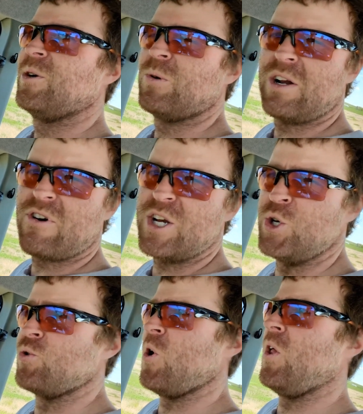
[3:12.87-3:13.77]
whatever I
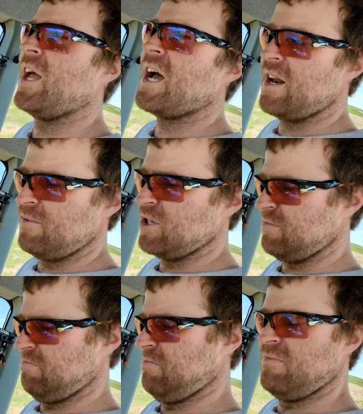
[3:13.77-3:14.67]
do roll, there's
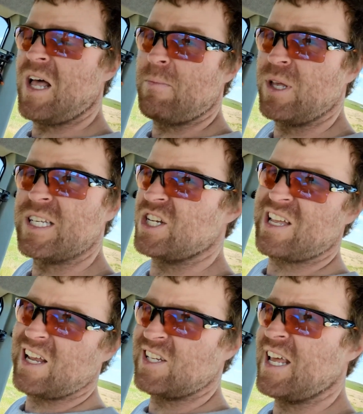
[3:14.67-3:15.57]
a lot of places I just
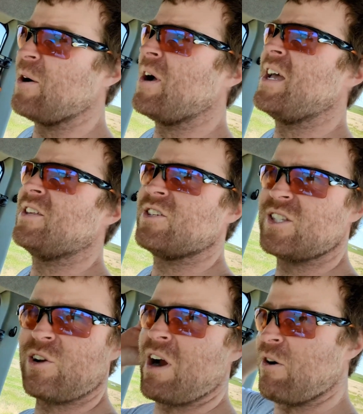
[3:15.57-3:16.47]
gotta stay away. It's
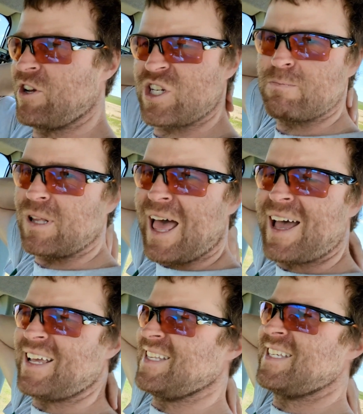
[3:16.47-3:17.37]
just the ground is just
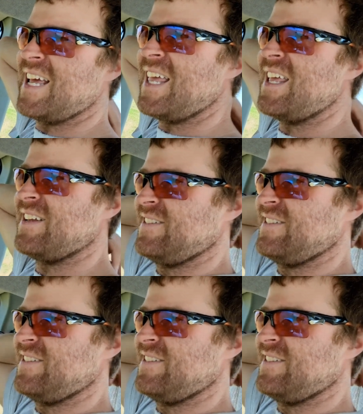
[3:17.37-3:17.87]
black and sticky,